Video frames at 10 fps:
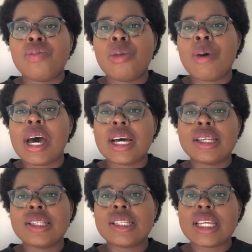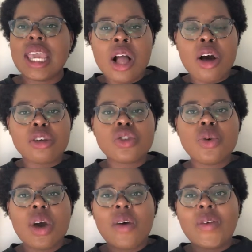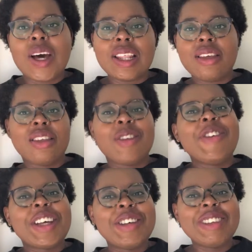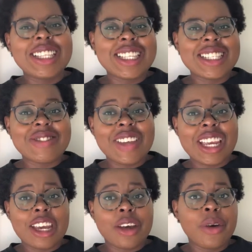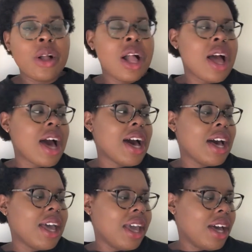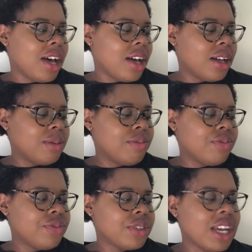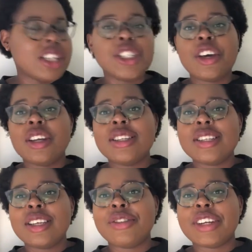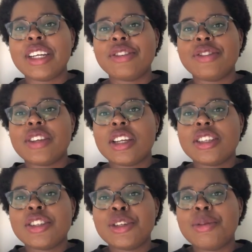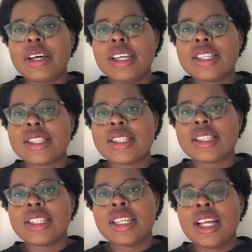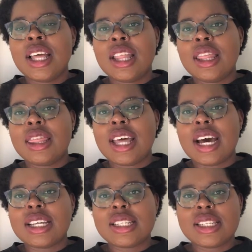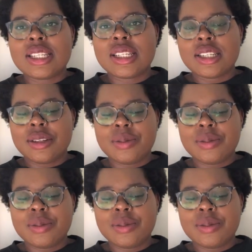the past. Also, while I was filming this video, I actually got a delivery of 2 books that